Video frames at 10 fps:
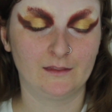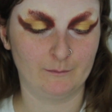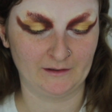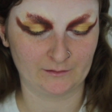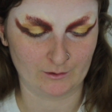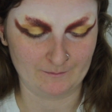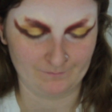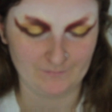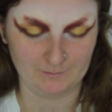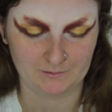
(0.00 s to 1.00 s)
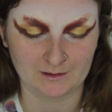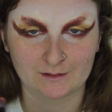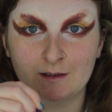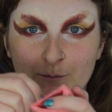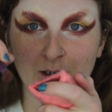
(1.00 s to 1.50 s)
the best one. I'm just going to
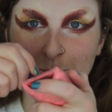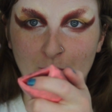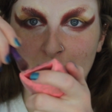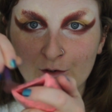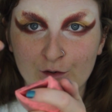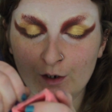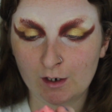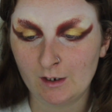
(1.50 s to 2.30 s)
clean my brush.